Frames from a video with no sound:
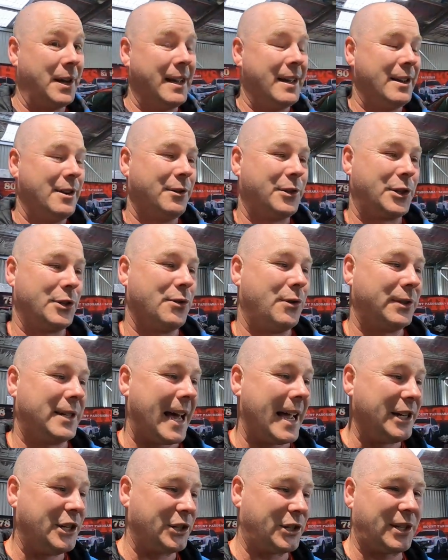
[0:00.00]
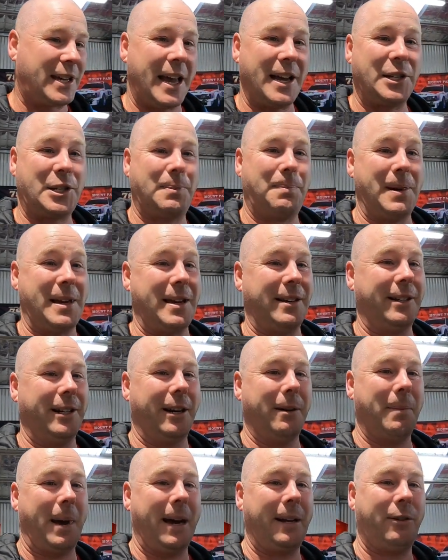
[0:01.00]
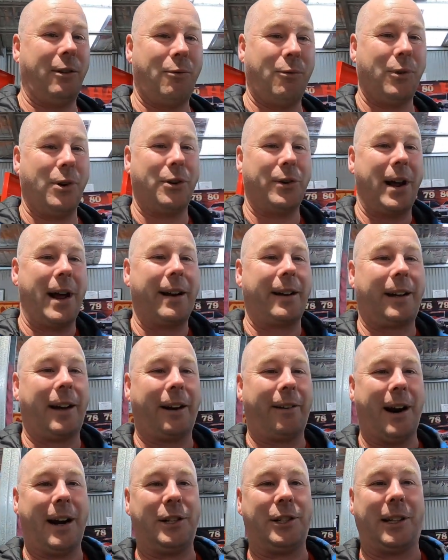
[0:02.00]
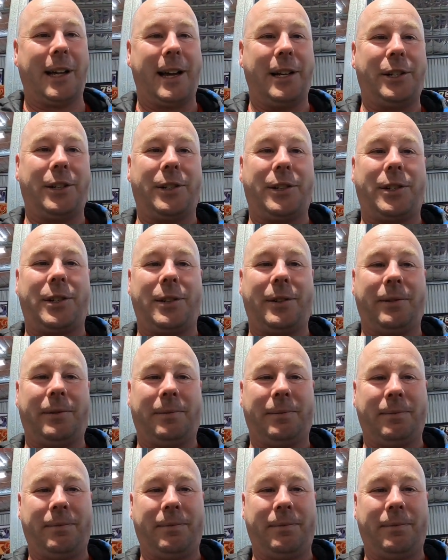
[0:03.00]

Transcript: it was an audacious guess, but you did it, mate. Well done and congratulations.